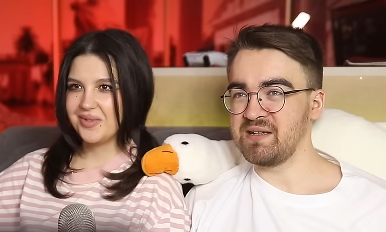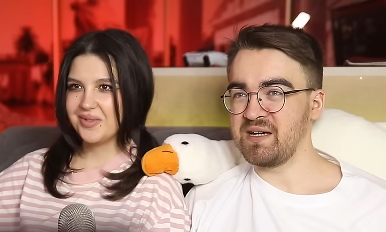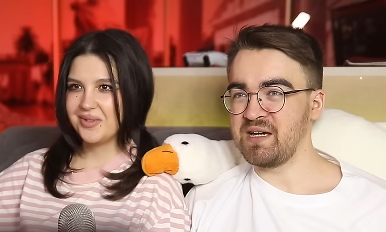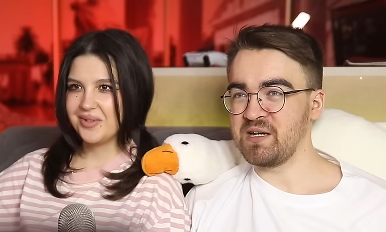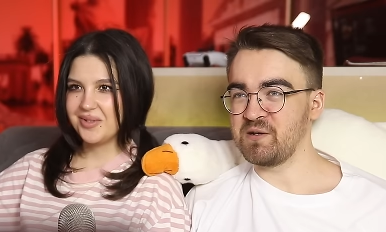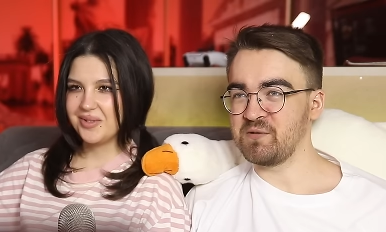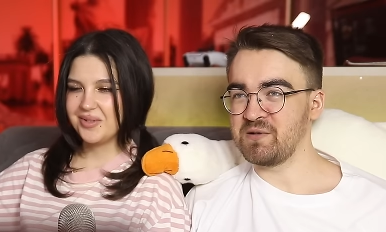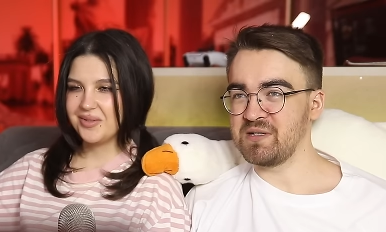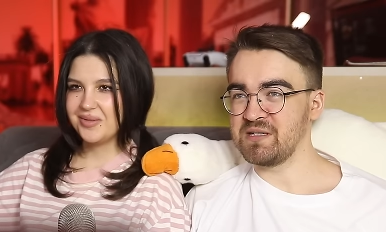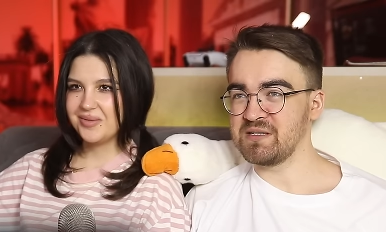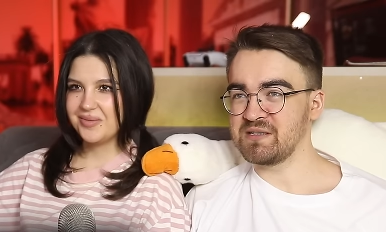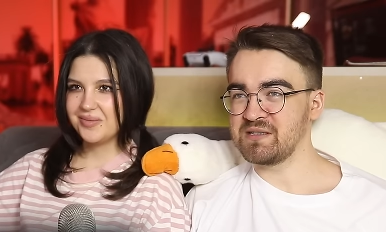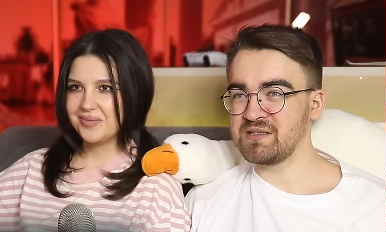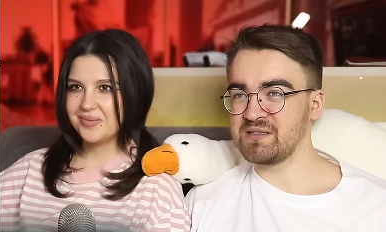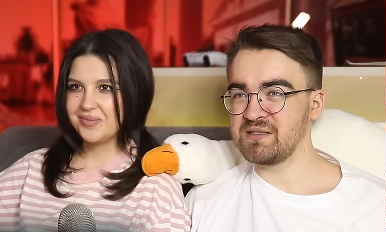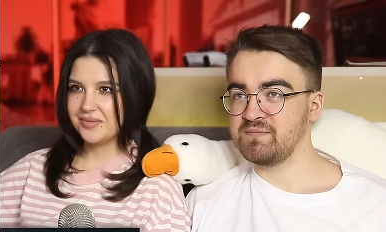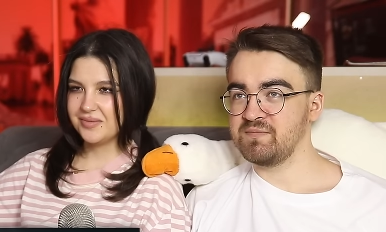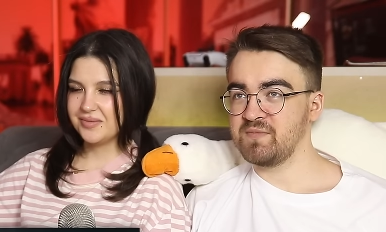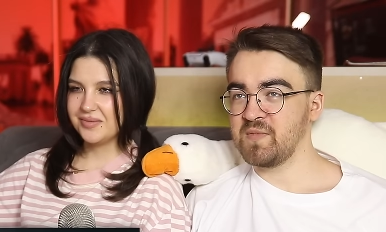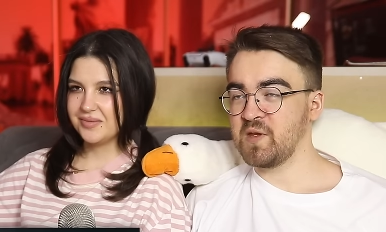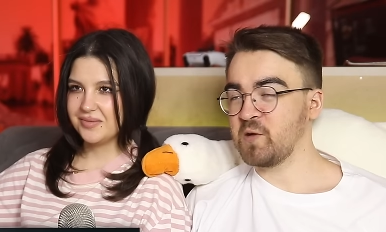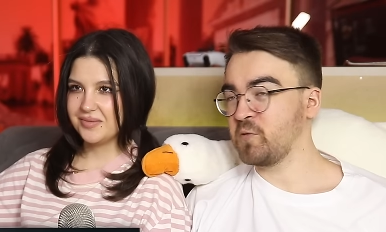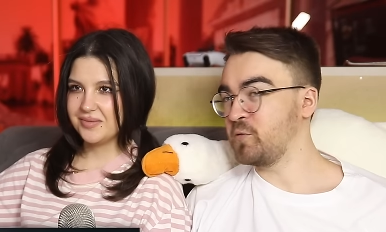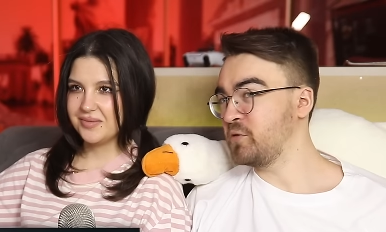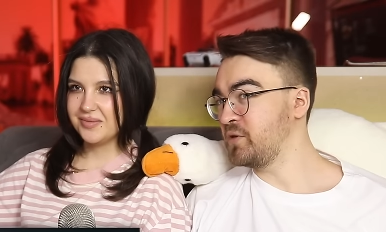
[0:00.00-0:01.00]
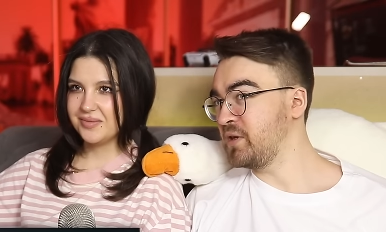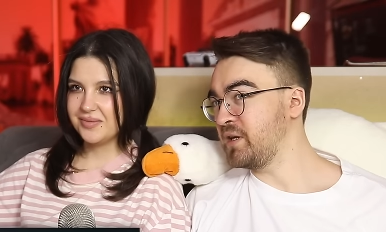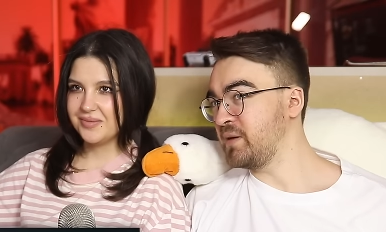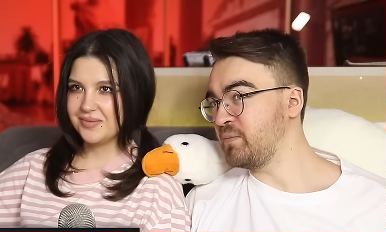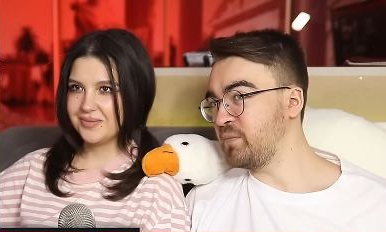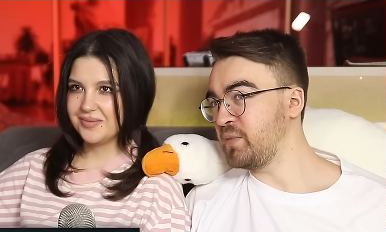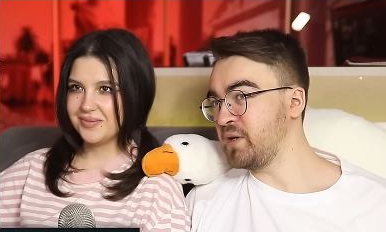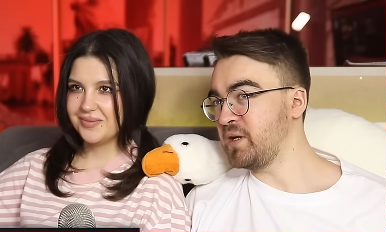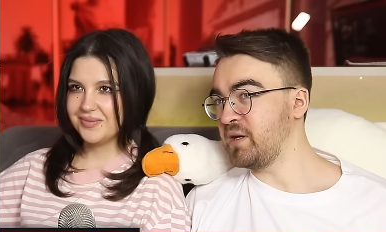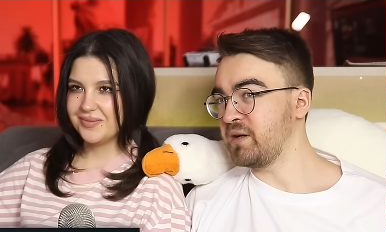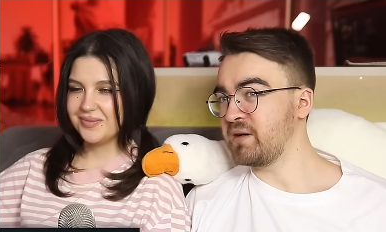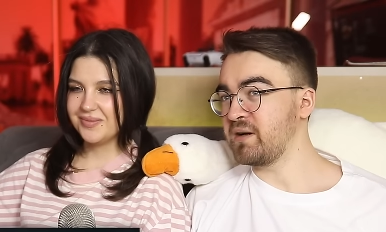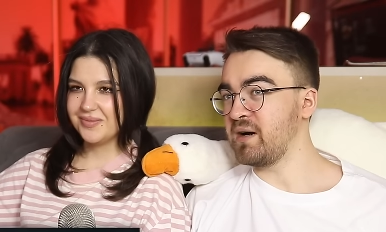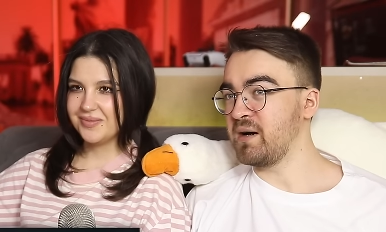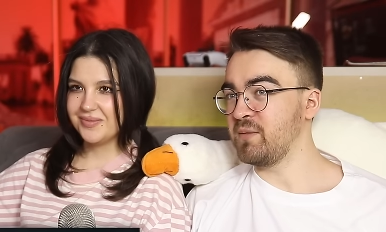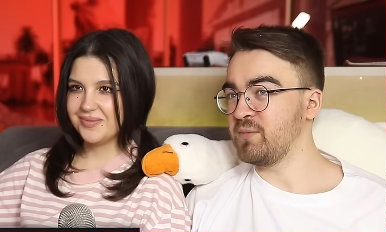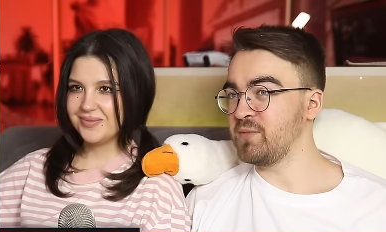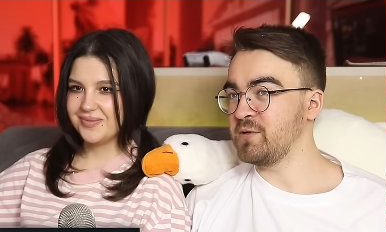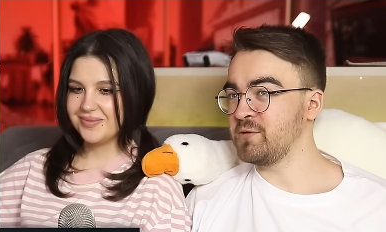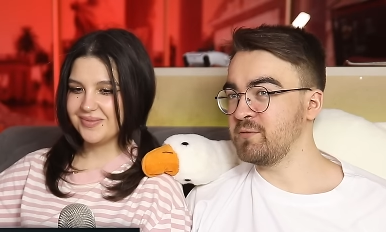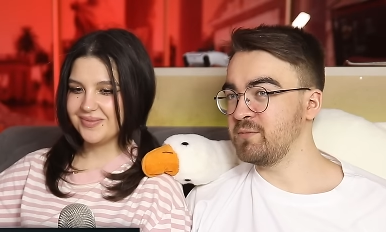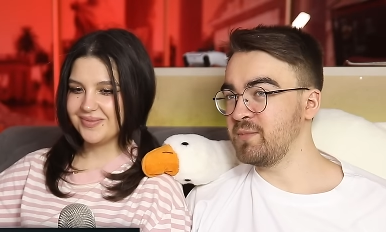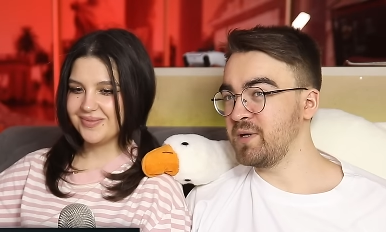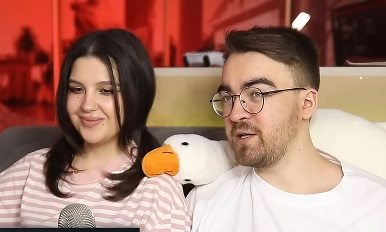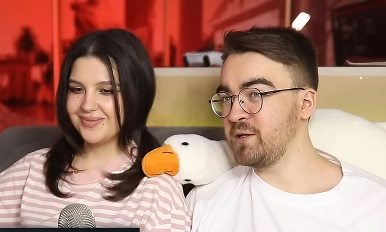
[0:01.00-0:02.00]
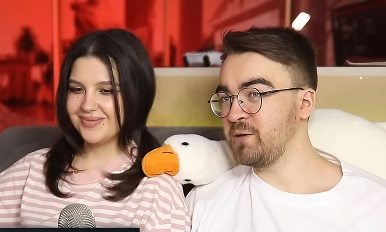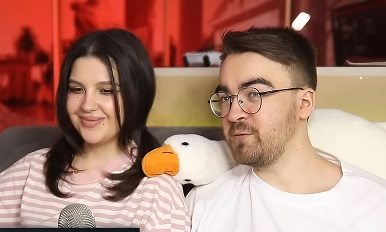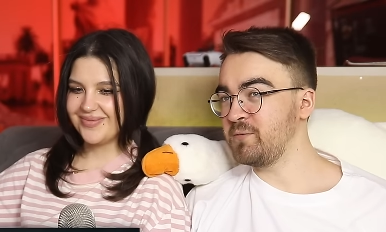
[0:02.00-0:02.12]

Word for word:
Speaker 1: Tigress. Could they be a couple?